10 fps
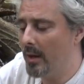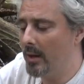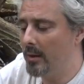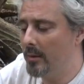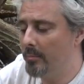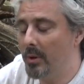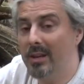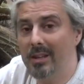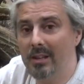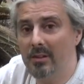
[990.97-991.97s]
uh,
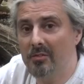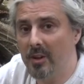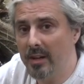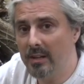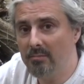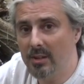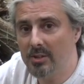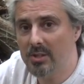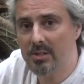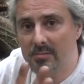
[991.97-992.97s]
by the, the fire,
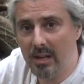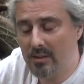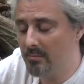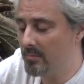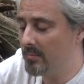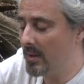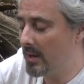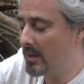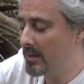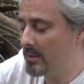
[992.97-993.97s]
and just let them
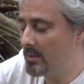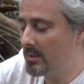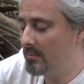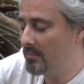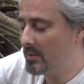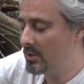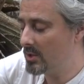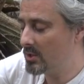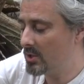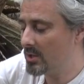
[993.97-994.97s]
uh,
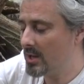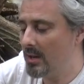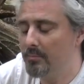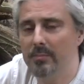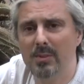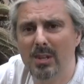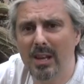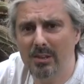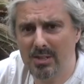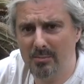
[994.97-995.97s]
just just come
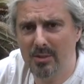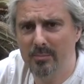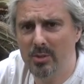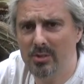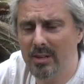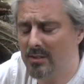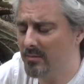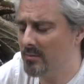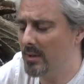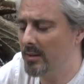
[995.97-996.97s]
get some of the moisture out
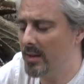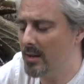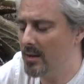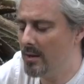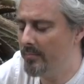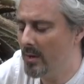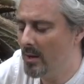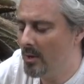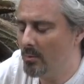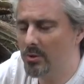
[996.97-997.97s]
of them, and then um,
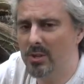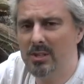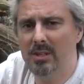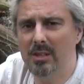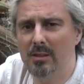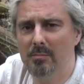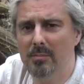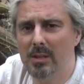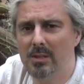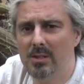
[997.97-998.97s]
we'll try turning them
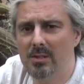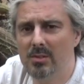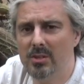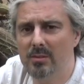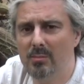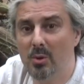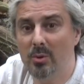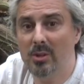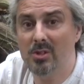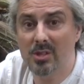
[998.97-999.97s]
into some
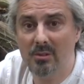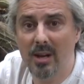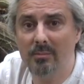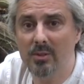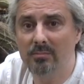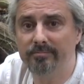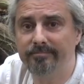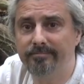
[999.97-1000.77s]
cordage and see what happens.